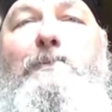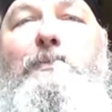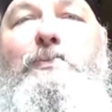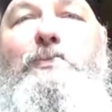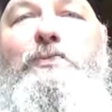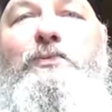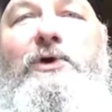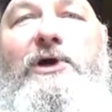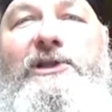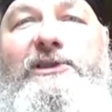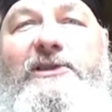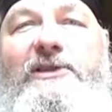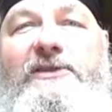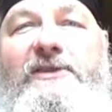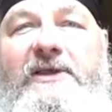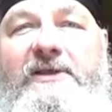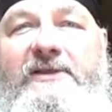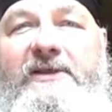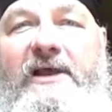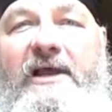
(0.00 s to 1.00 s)
But the
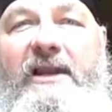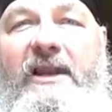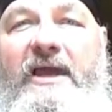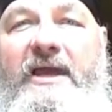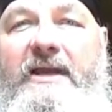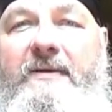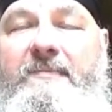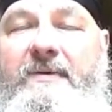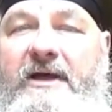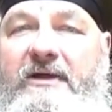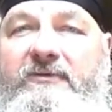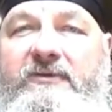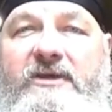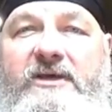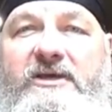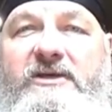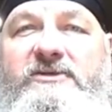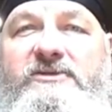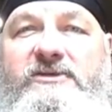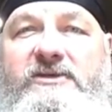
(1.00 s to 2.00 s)
thing that I like about
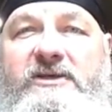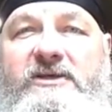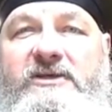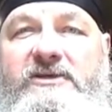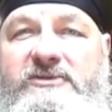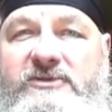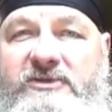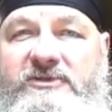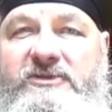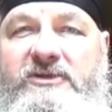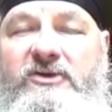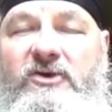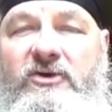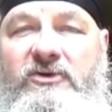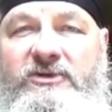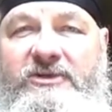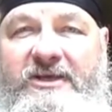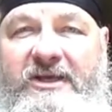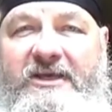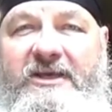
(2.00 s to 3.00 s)
this is it's an
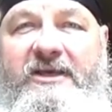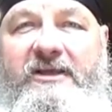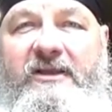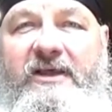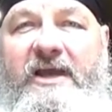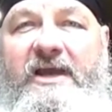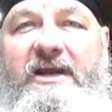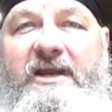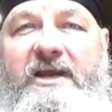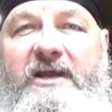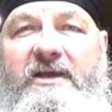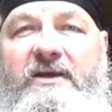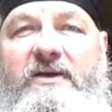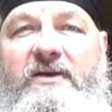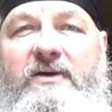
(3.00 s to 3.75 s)
articulating